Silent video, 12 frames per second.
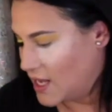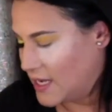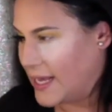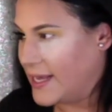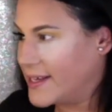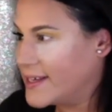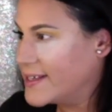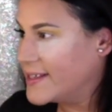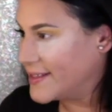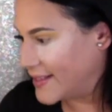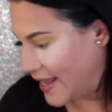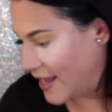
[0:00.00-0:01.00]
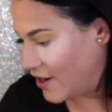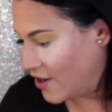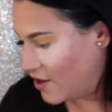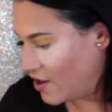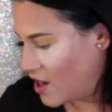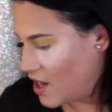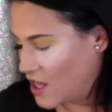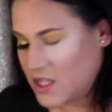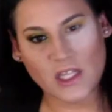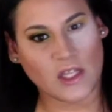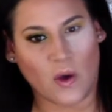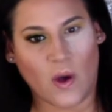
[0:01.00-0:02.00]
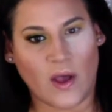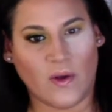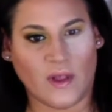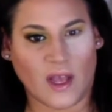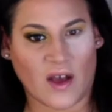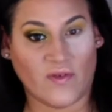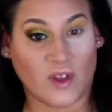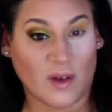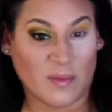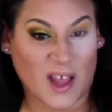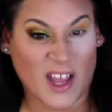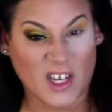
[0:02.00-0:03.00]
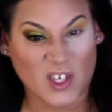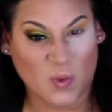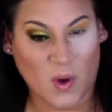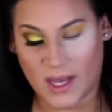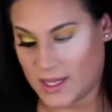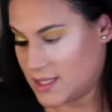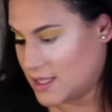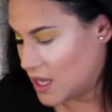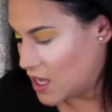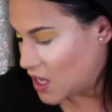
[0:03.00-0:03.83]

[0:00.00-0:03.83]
like layer, and so I only have to apply it twice.